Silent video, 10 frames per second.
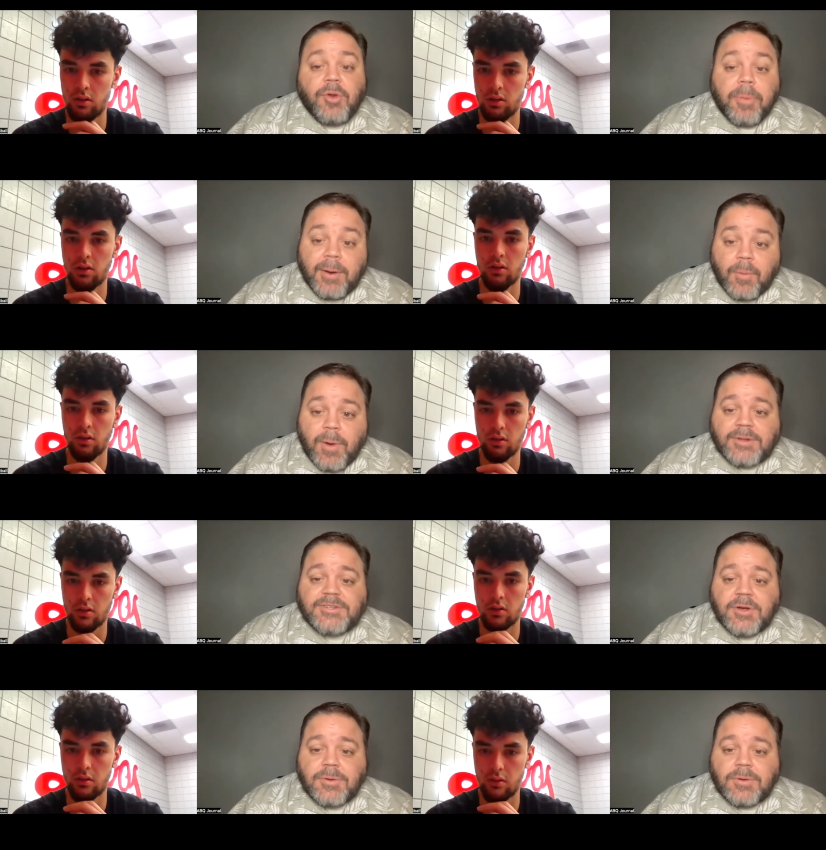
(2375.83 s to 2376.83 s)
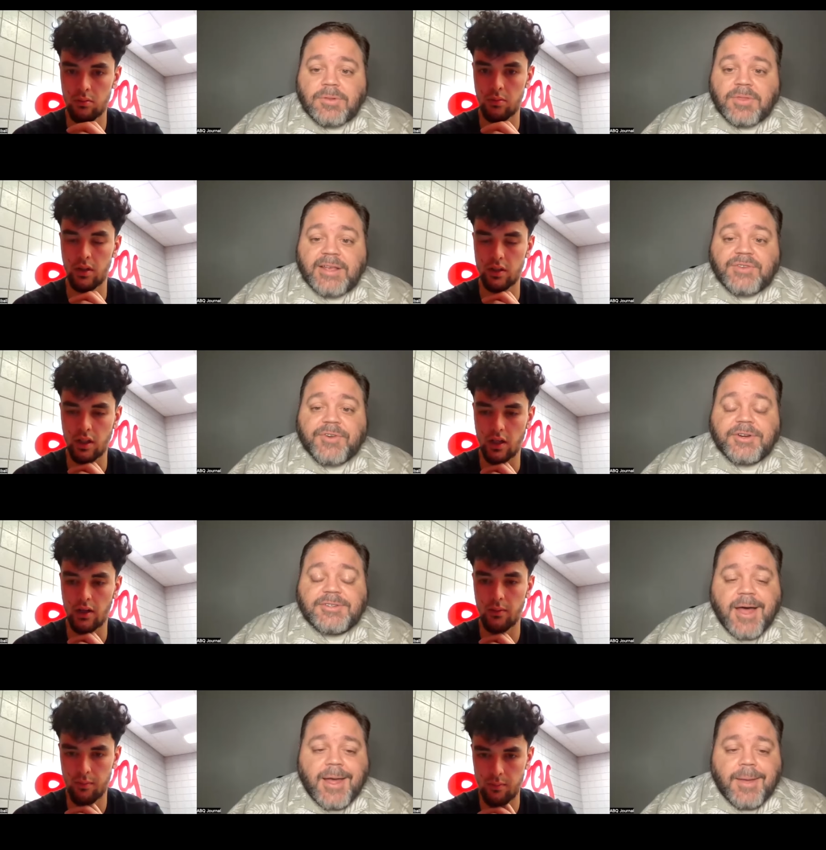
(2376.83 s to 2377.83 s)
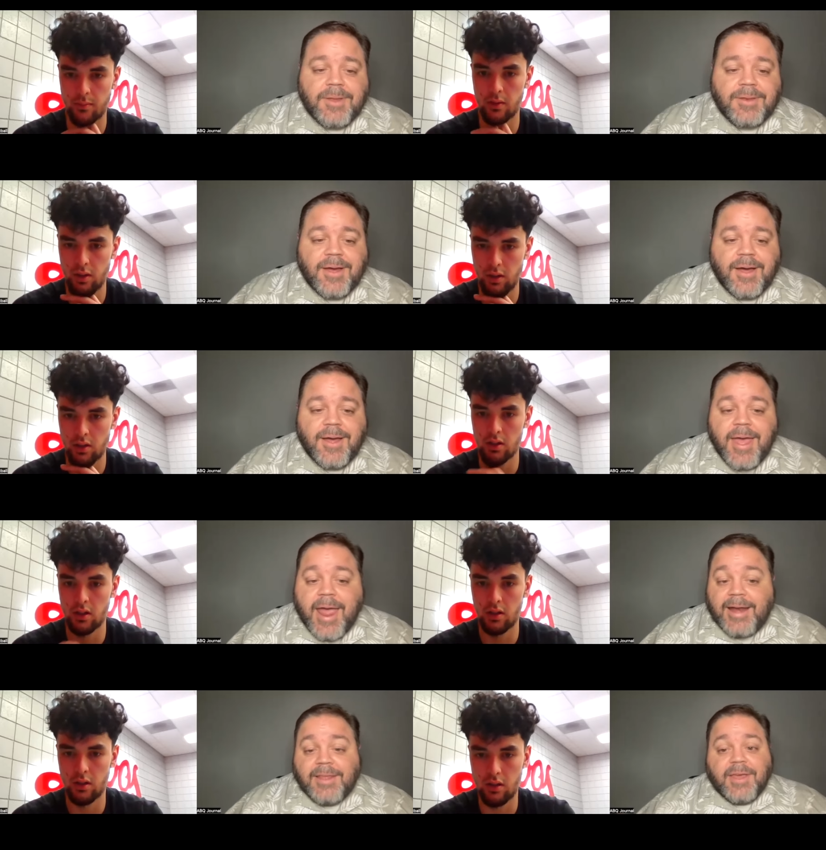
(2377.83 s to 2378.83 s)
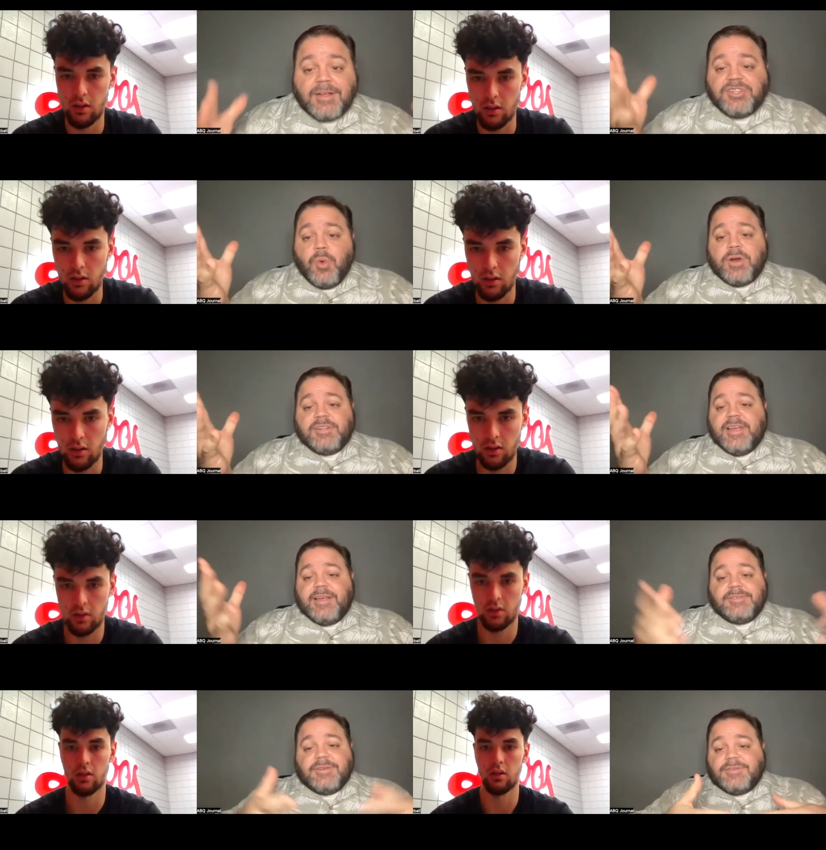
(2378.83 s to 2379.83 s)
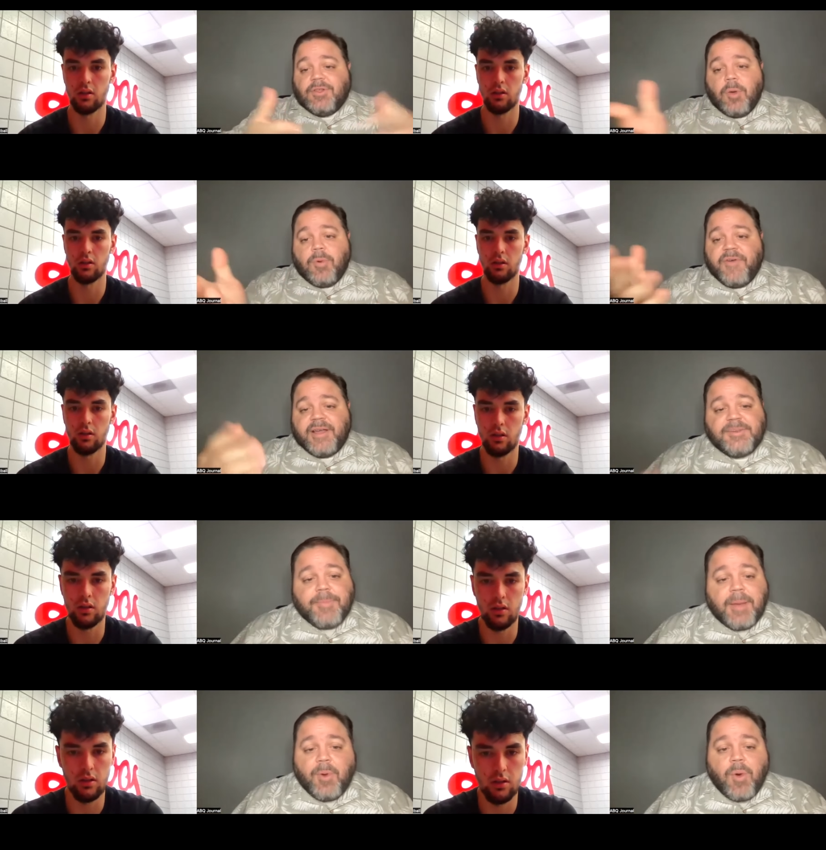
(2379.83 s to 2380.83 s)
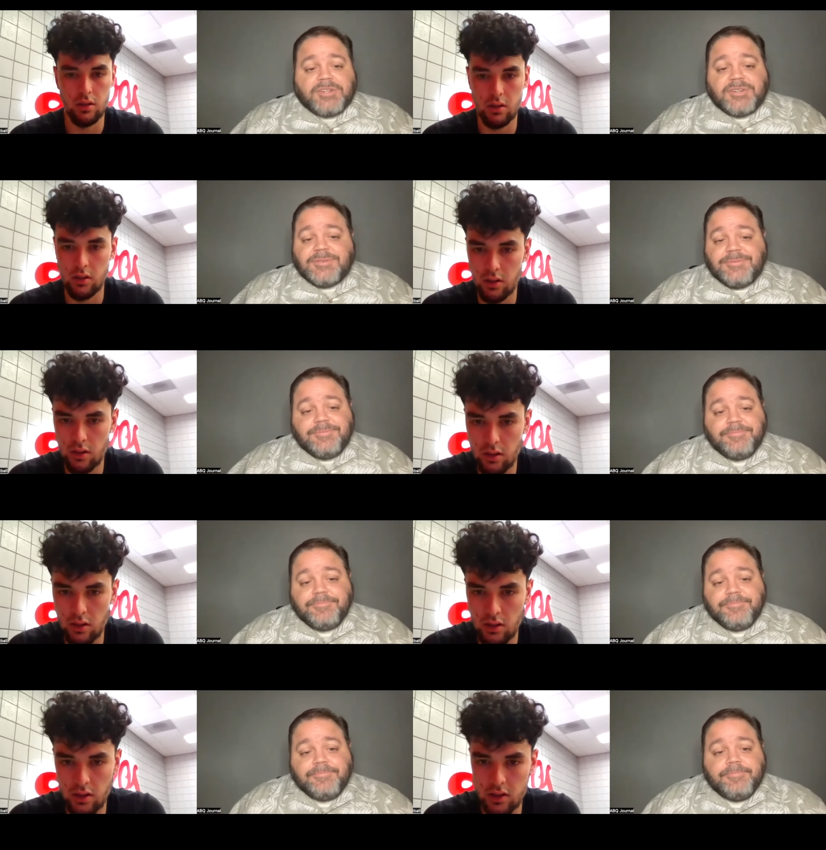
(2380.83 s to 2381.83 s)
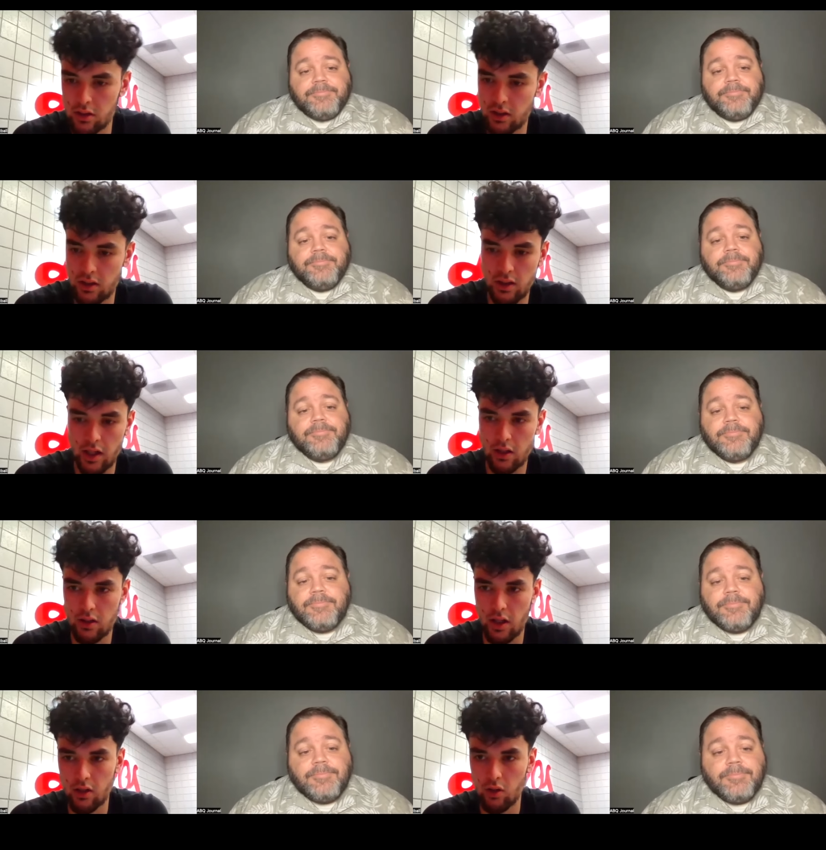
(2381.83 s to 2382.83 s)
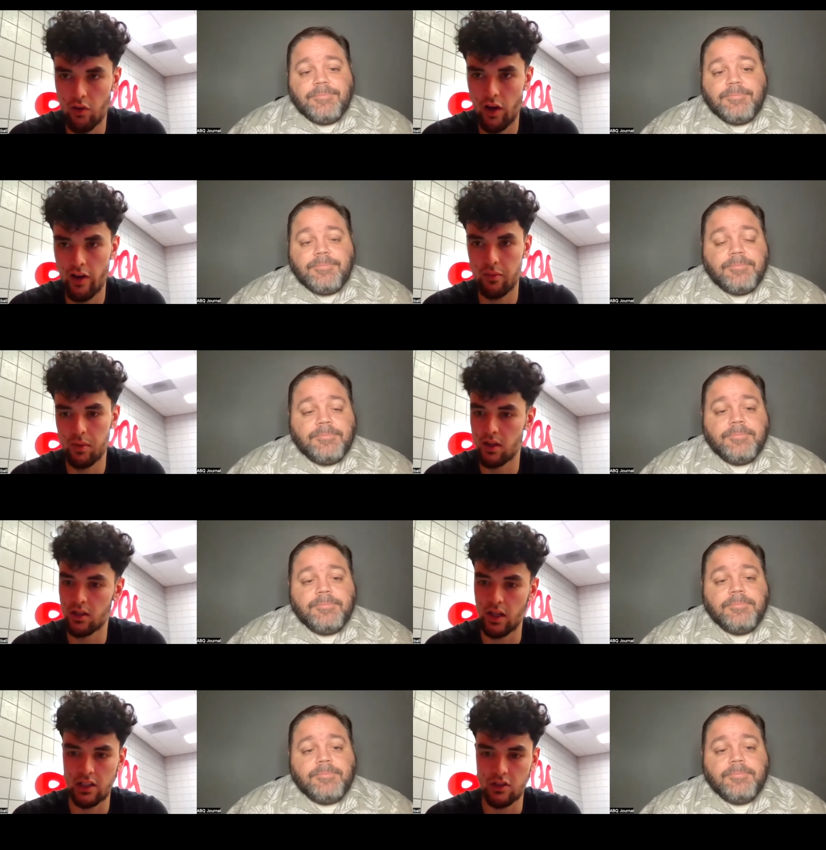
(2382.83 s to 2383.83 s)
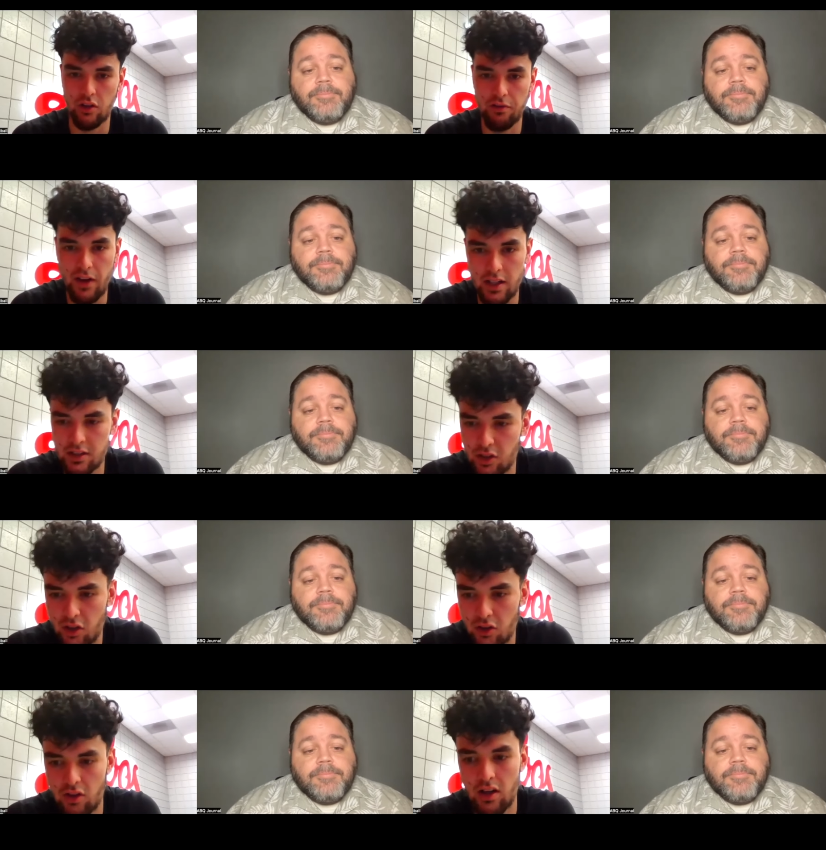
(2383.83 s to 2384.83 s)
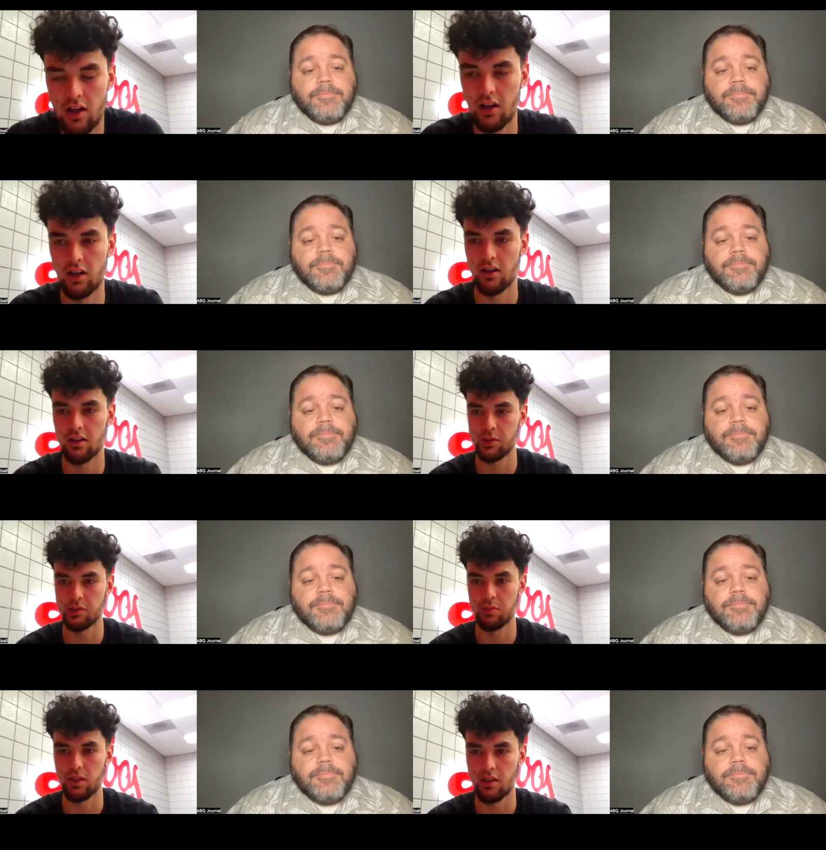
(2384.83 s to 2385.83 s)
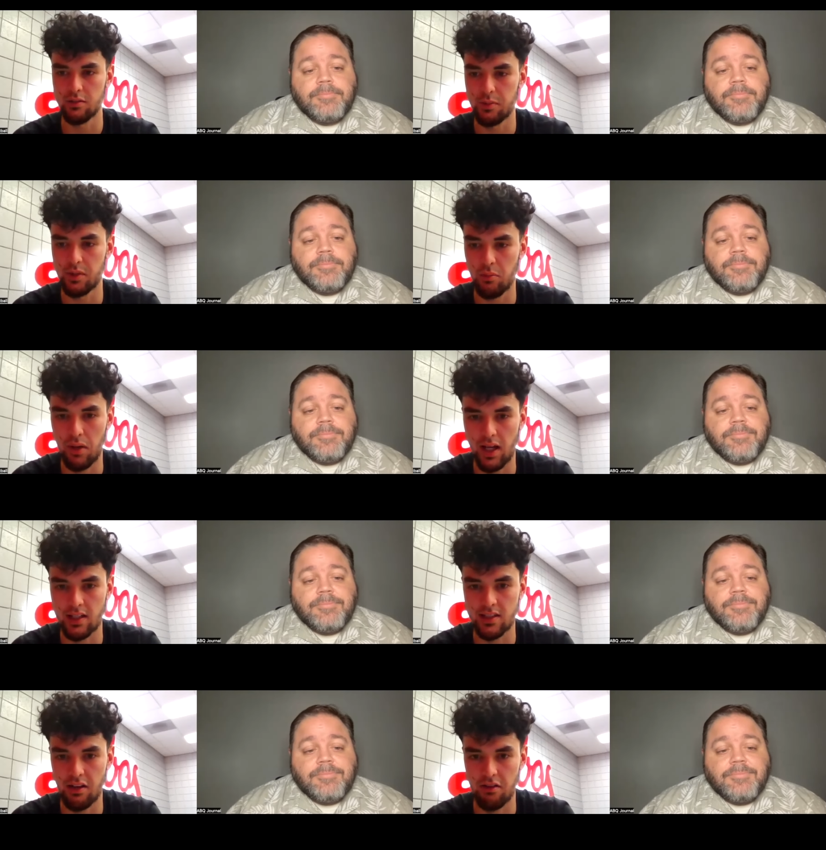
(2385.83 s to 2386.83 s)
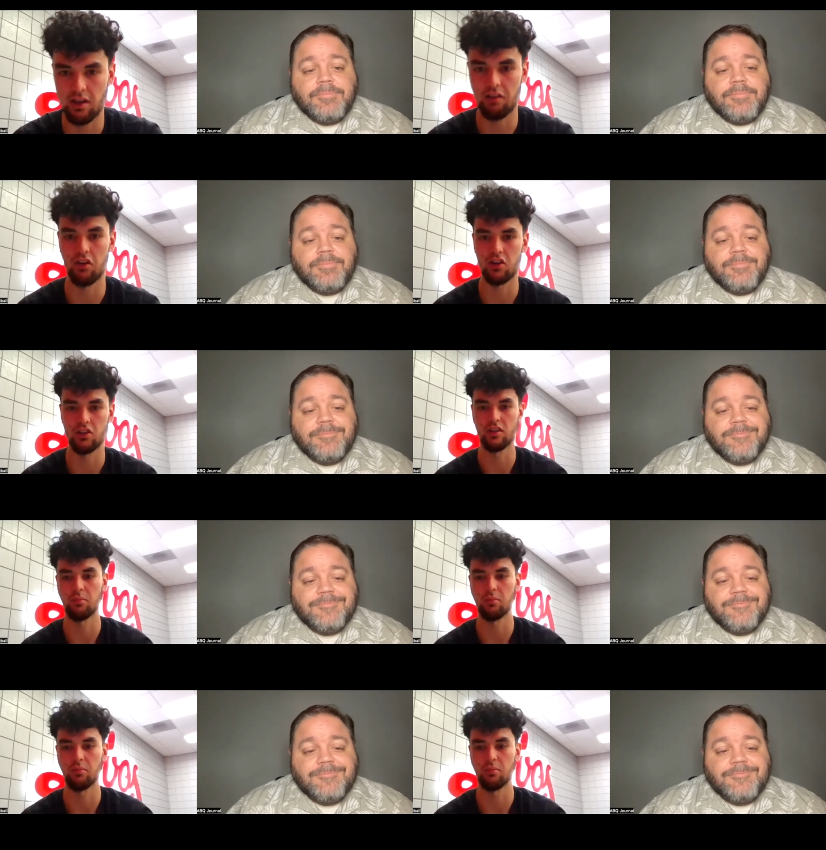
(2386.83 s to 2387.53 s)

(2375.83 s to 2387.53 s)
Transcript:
Speaker 1: You're playing well. So thanks for your time. And uh, anything else you want to say to, to Lobo fans that might be watching?
Speaker 2: Yes. Thank you. Thank you for having me. And thanks all the fans. You know, uh, it's been, it's been a blast. Have, have all of you in the